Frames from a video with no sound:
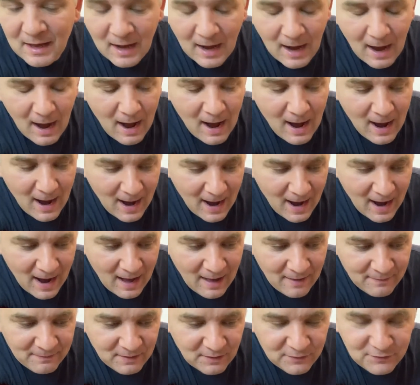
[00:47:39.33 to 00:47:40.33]

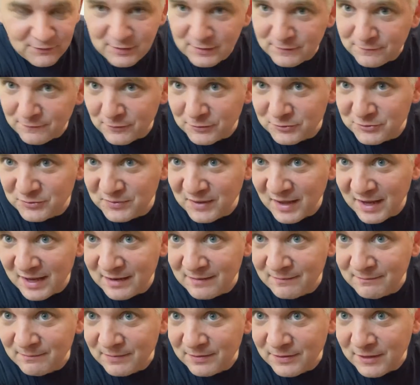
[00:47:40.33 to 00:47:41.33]
And that's it for
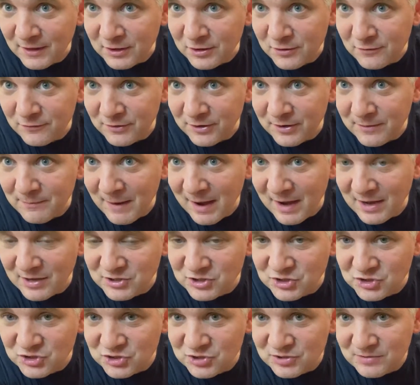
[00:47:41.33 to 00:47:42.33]
today. Thank you very
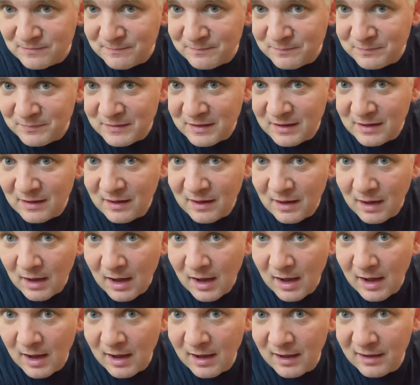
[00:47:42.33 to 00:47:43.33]
much.
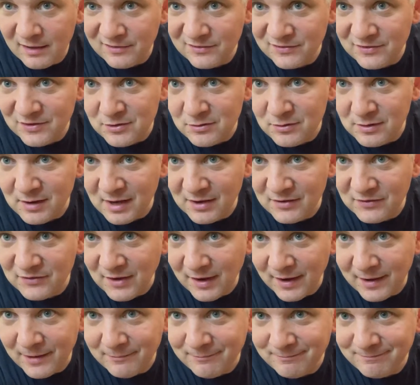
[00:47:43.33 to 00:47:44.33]
See you next
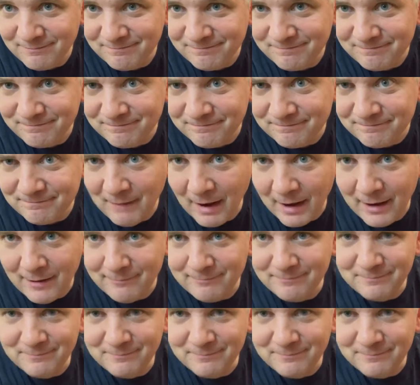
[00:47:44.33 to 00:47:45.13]
time. Bye.